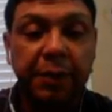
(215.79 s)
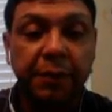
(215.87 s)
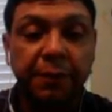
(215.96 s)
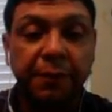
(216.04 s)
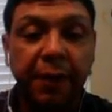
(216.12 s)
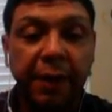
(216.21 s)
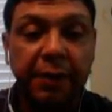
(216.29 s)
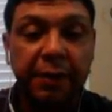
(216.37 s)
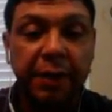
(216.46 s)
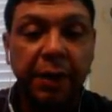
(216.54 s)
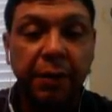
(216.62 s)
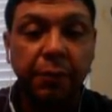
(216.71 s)
and you
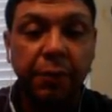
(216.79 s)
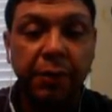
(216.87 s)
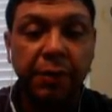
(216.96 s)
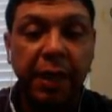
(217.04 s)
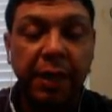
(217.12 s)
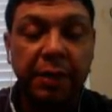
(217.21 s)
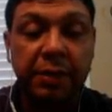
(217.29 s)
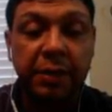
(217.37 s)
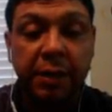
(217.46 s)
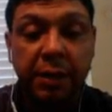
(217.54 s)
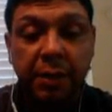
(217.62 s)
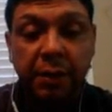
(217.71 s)
find out where
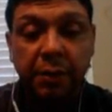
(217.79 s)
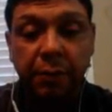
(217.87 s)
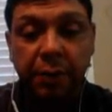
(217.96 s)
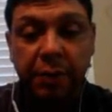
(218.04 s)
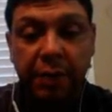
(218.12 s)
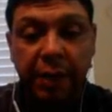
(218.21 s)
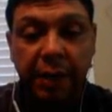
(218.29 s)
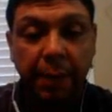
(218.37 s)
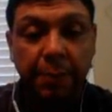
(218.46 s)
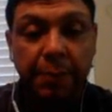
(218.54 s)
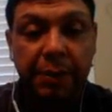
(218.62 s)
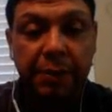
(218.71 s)
that
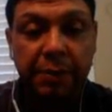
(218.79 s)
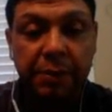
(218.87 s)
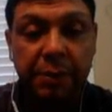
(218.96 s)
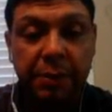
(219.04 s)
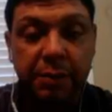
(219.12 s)
happens.